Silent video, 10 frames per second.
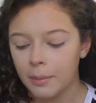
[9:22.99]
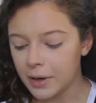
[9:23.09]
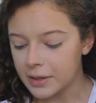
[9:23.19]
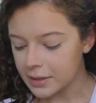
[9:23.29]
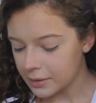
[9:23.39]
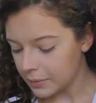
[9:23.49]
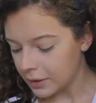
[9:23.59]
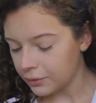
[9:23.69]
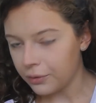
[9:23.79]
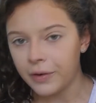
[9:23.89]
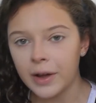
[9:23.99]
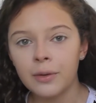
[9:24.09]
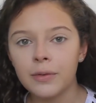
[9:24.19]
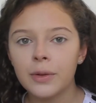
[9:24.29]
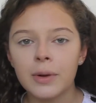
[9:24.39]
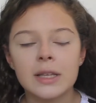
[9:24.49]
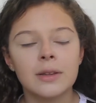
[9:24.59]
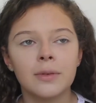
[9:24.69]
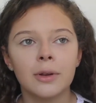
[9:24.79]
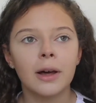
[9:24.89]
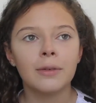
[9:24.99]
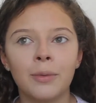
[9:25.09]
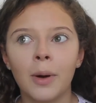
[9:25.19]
but it doesn't mean you'll fail for the rest of your life.